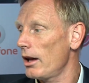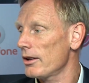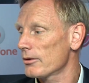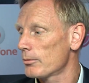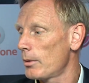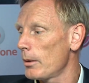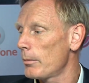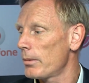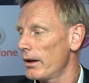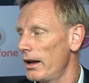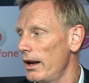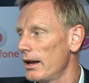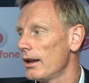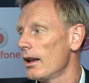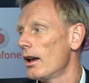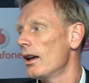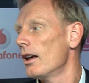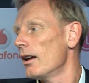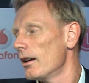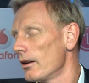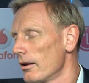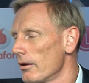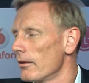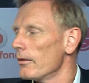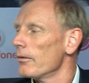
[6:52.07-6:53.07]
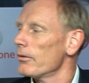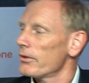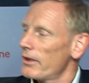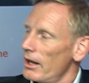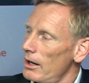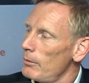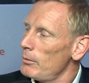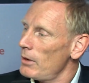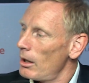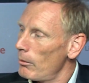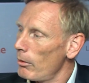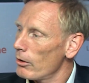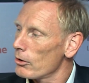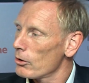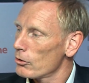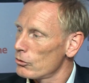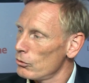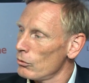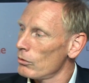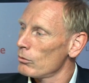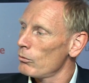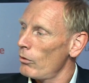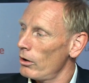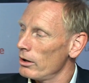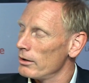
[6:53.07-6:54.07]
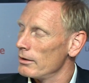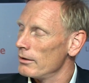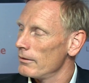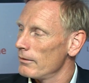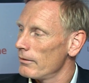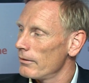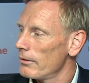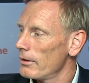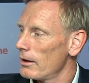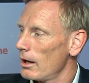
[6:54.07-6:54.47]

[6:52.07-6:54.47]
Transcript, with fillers: ask people, hey, tell me about a two in one.